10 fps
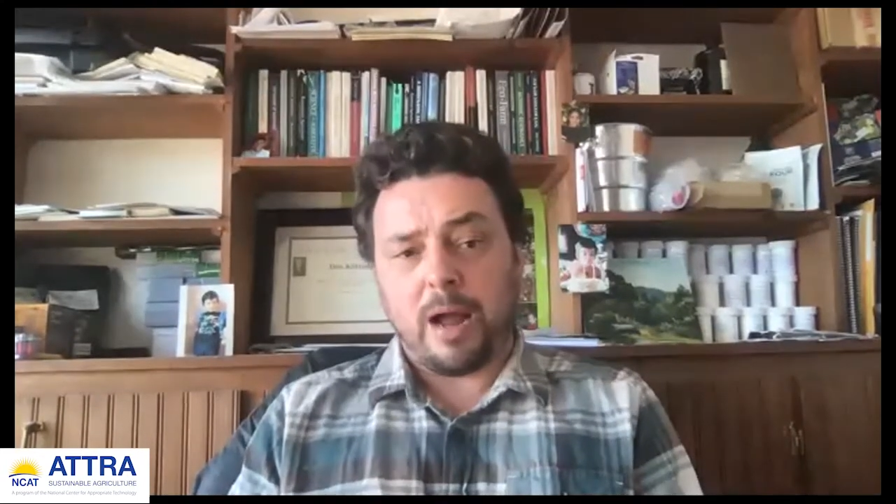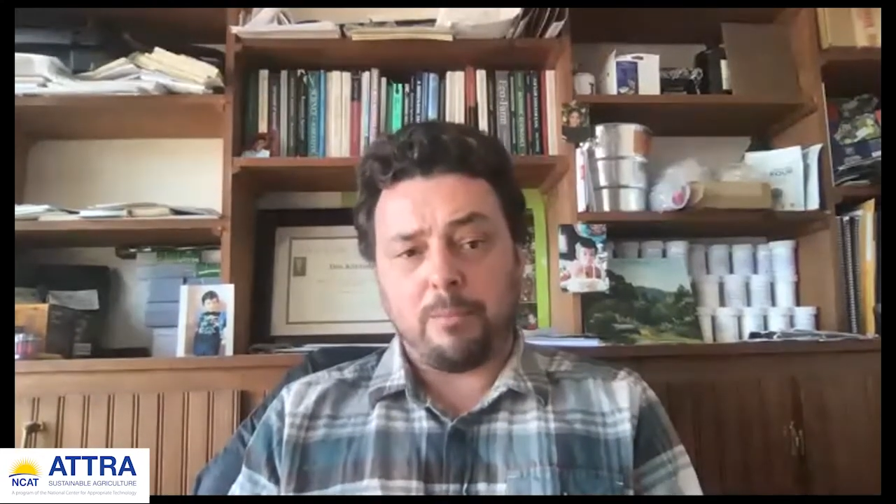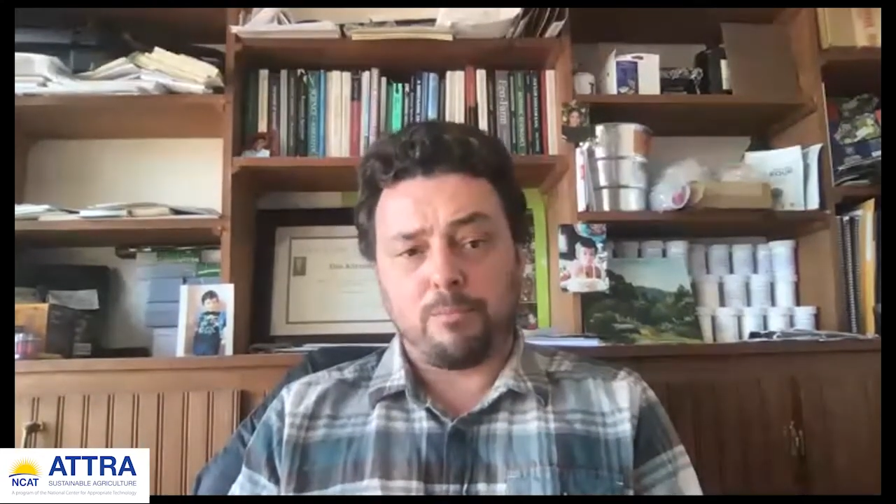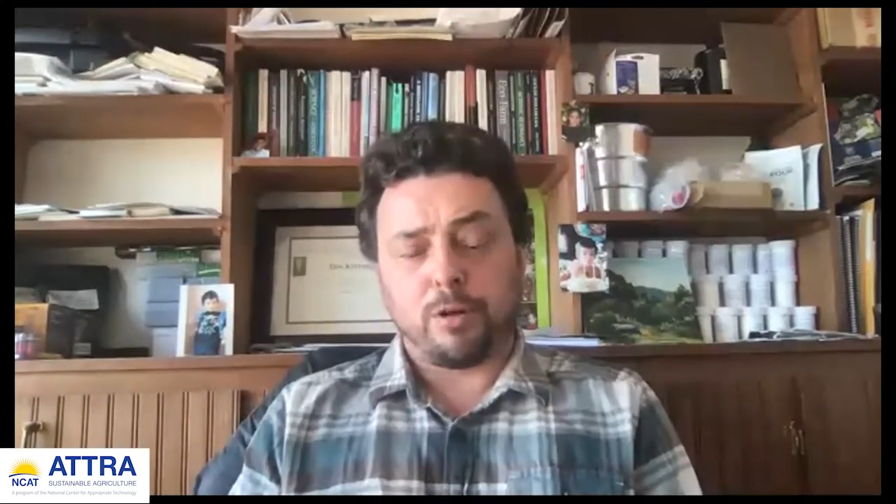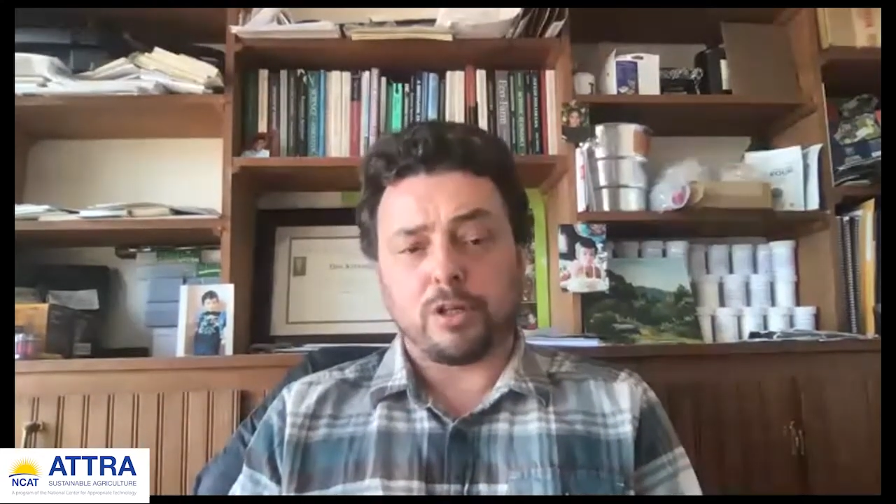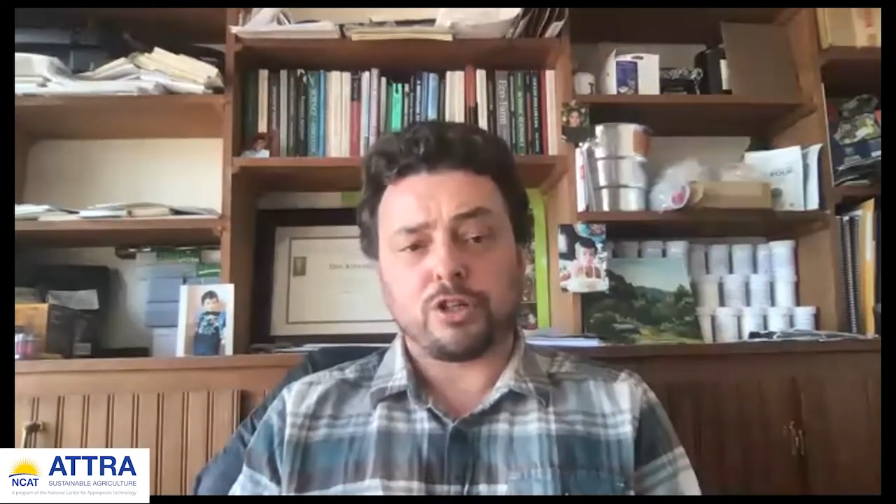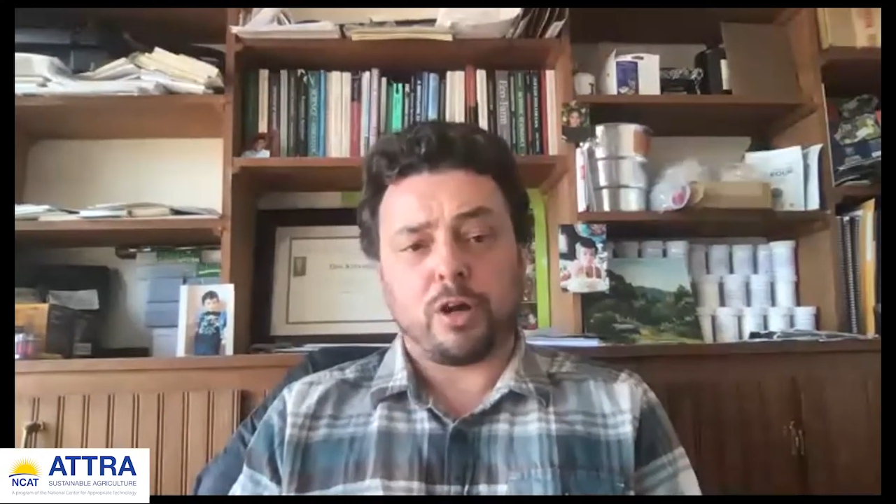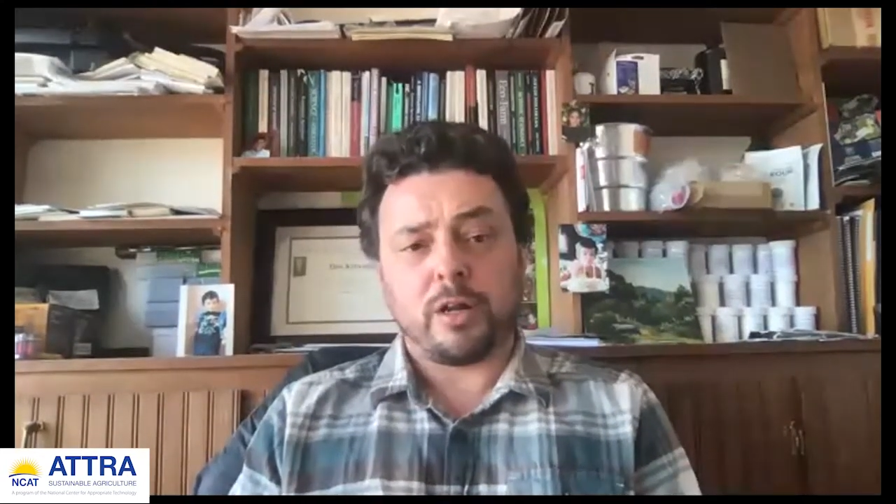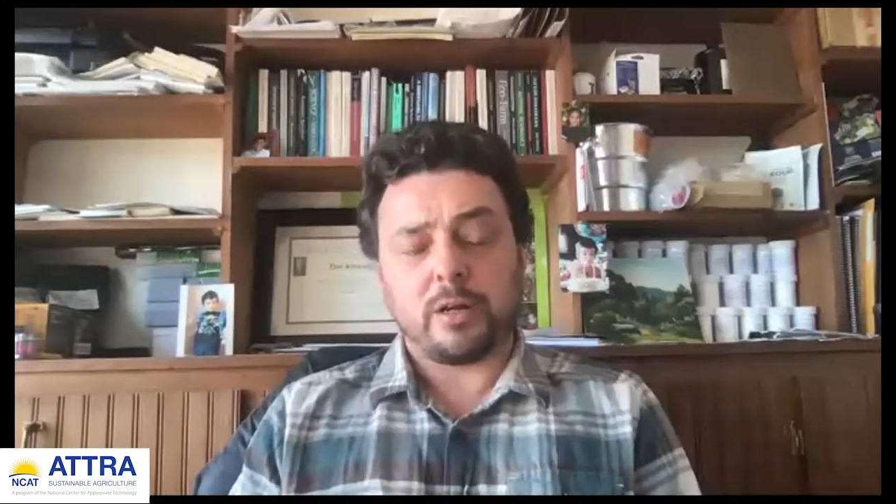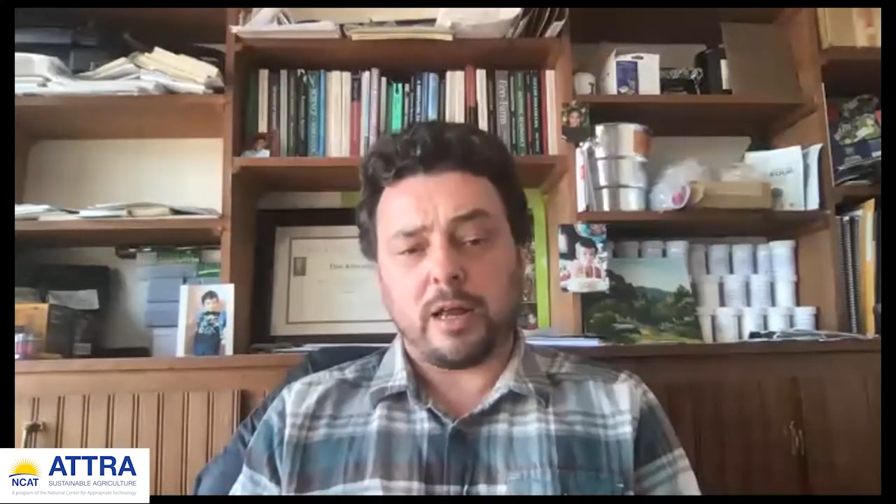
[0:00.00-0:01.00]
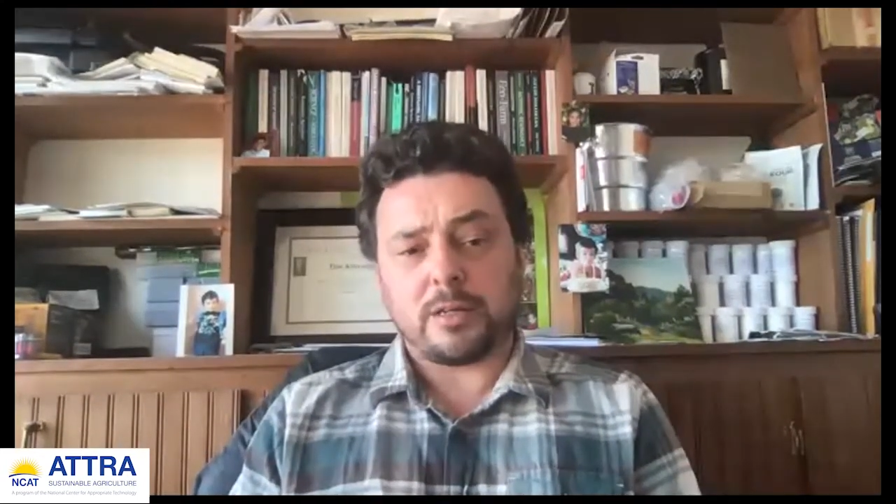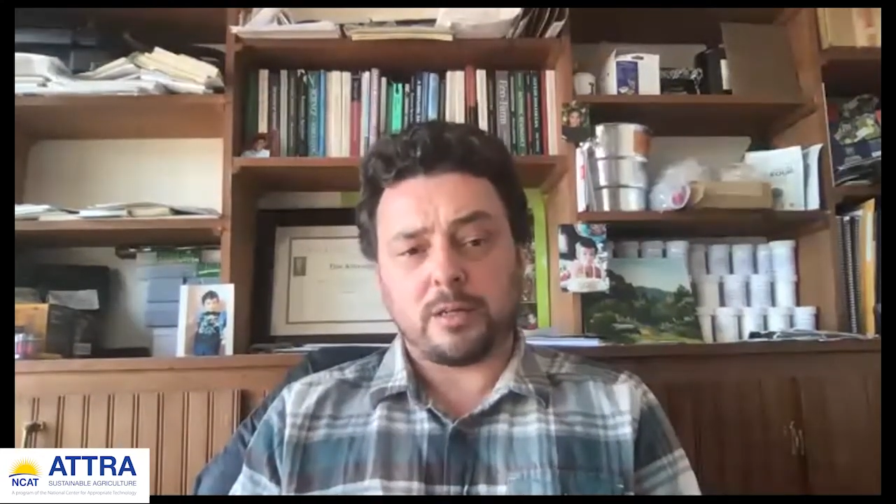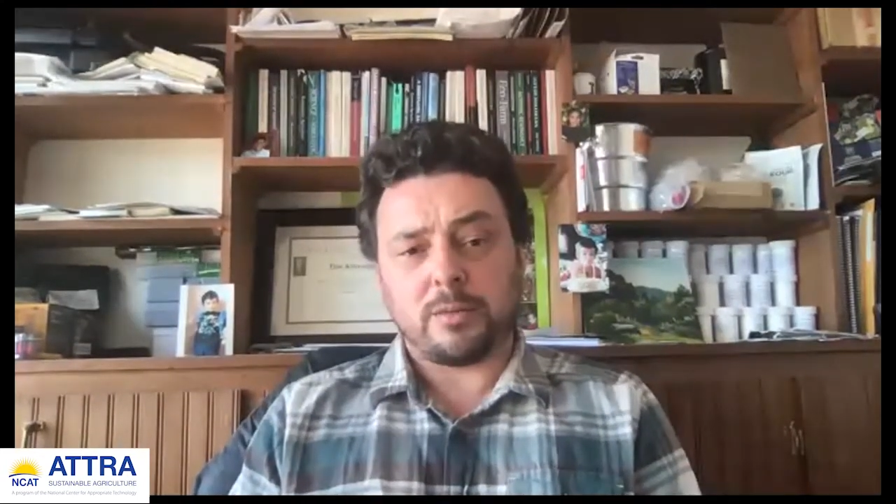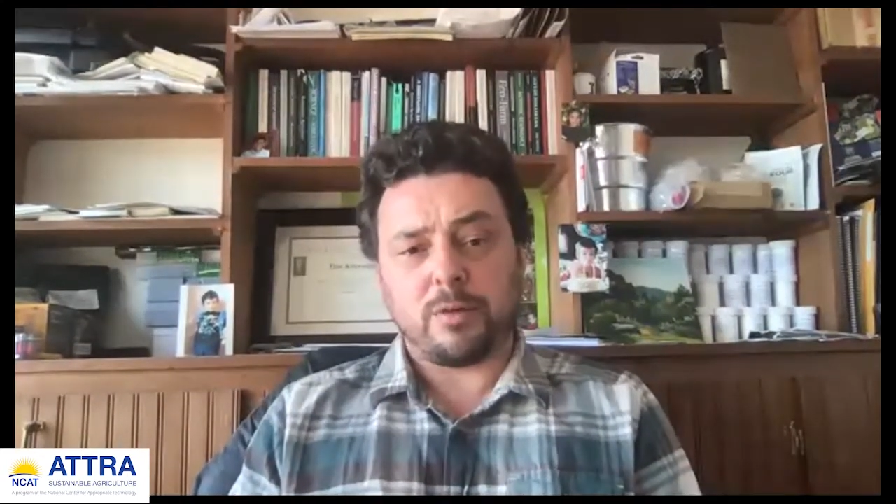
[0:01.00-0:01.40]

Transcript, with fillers: I'm bullish on it as a